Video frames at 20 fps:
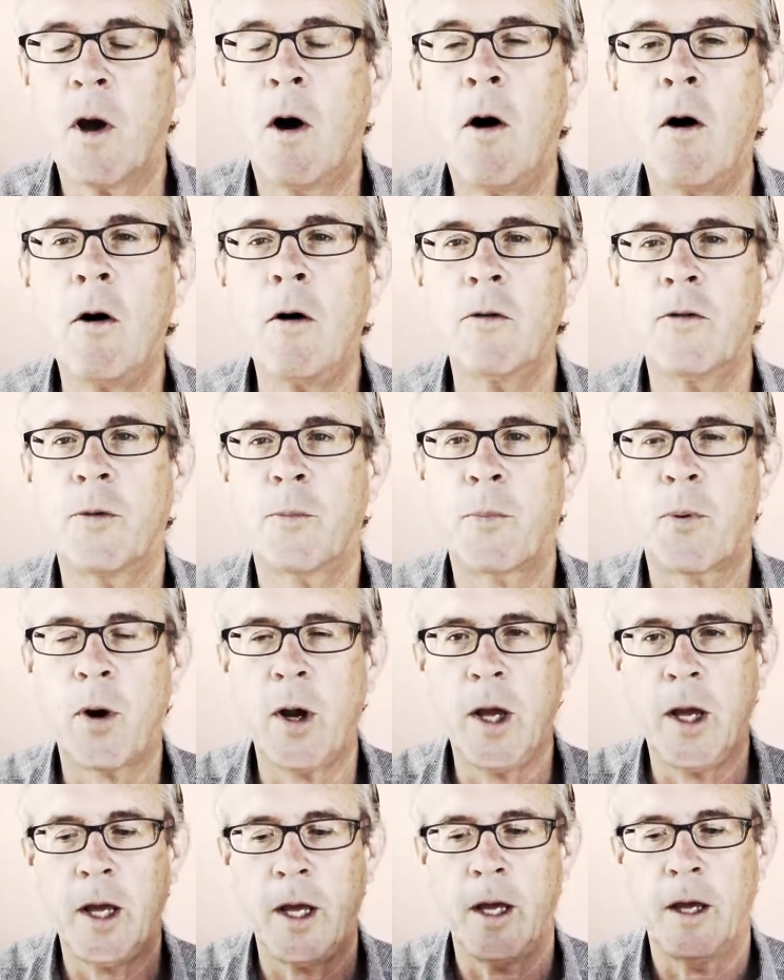all to
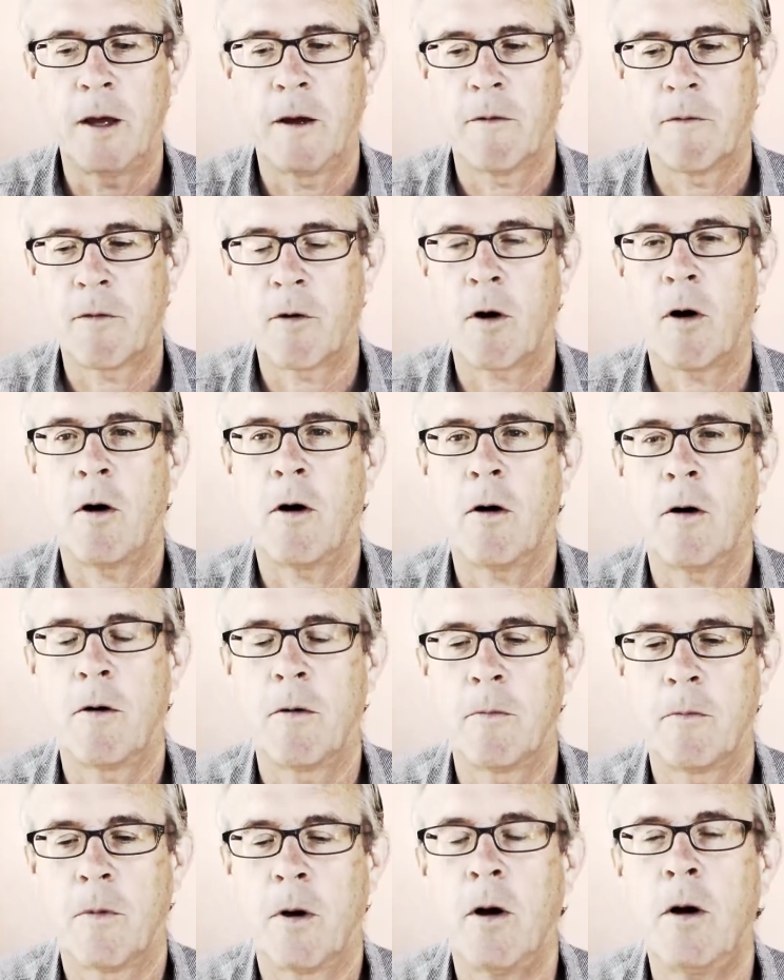pray for
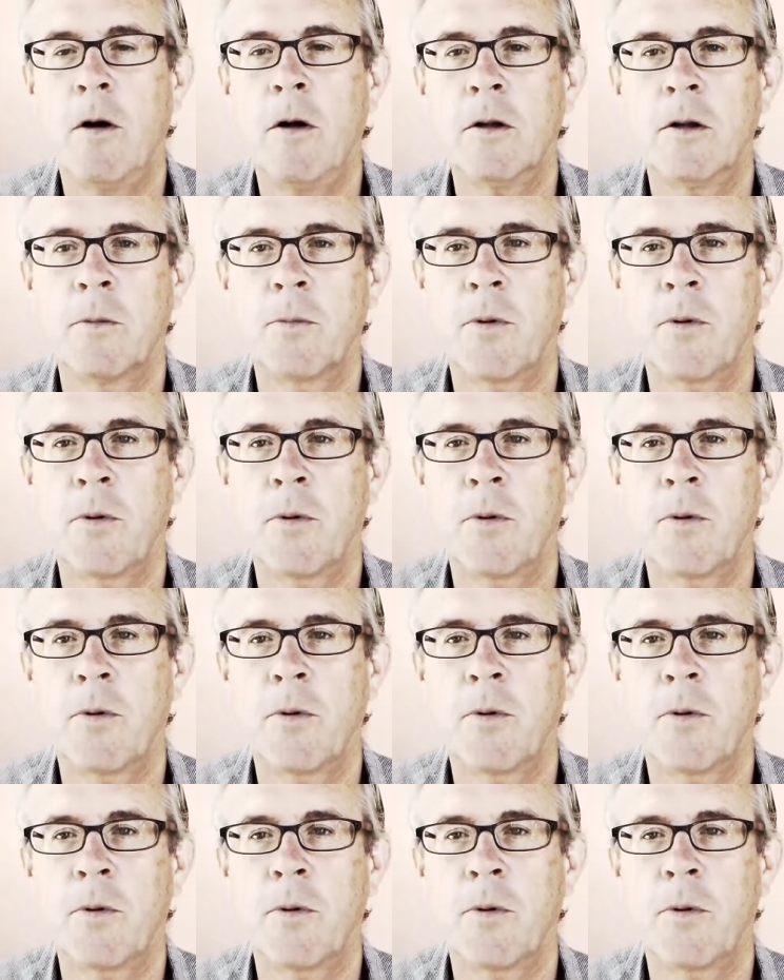all